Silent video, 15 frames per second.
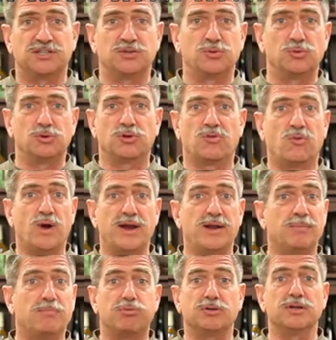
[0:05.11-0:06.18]
in the world of wine to
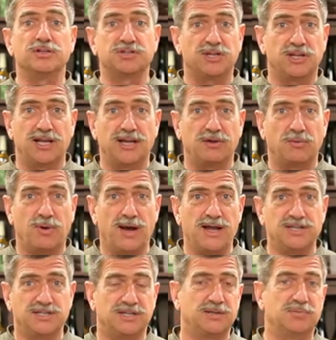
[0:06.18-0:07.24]
bring Chilean
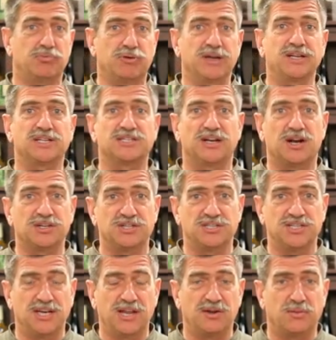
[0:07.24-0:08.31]
wines in, to bring in
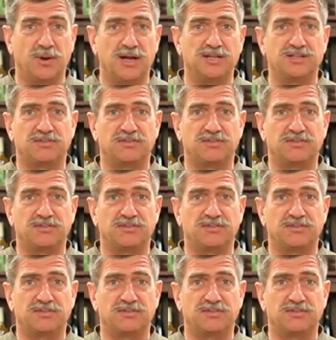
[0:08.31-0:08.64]
Argentinian wines.